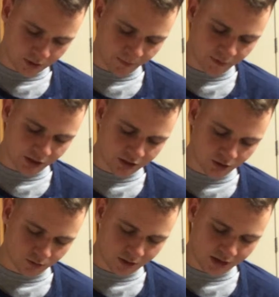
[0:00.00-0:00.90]
I'm a very
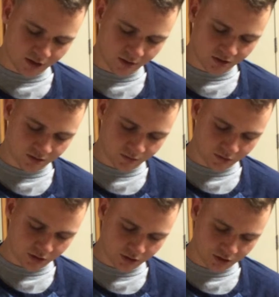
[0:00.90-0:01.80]
slow writer.
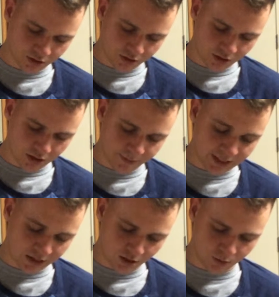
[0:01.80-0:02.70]
I'm a
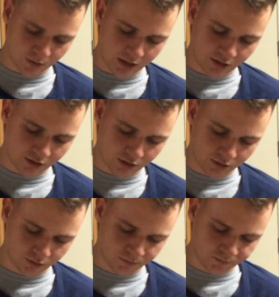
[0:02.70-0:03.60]
terrible writer too.